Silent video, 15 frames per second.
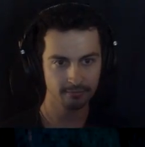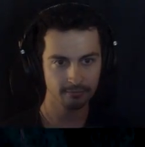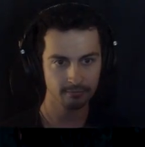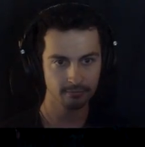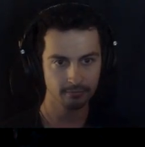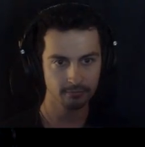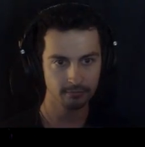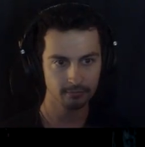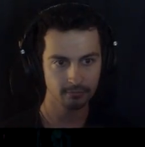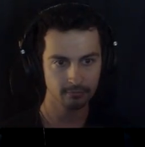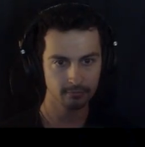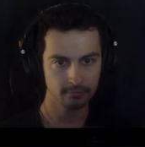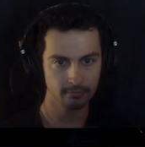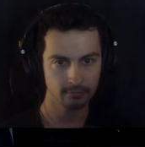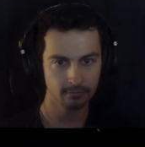
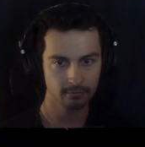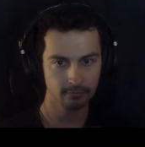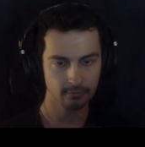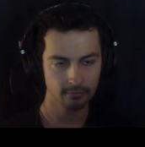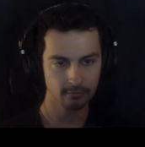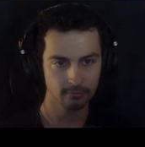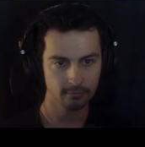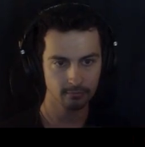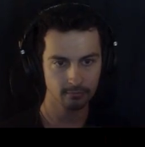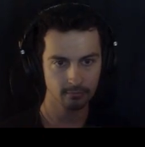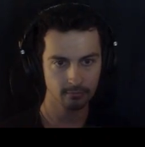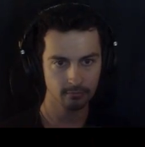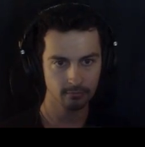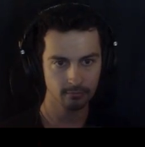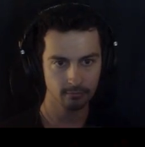
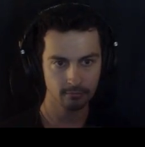Nobody speaks.